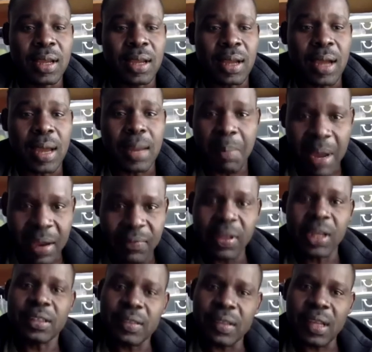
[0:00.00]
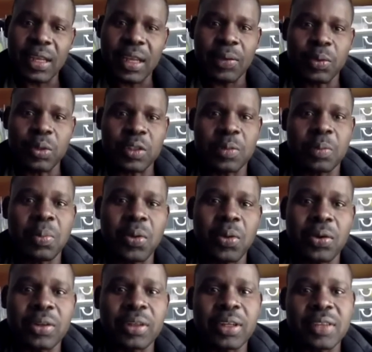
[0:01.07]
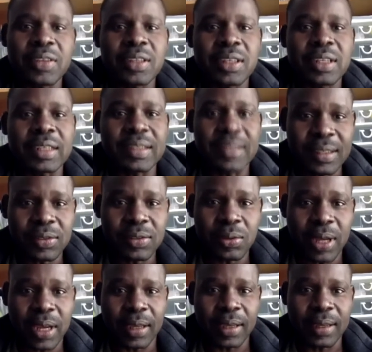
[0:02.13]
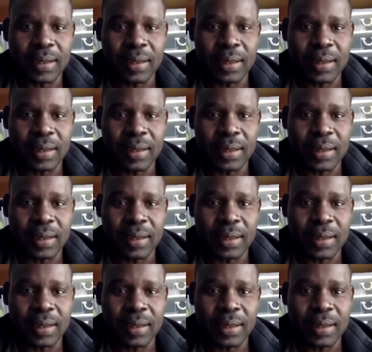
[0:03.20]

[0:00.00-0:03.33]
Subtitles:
and my village that I was born doesn't exist today.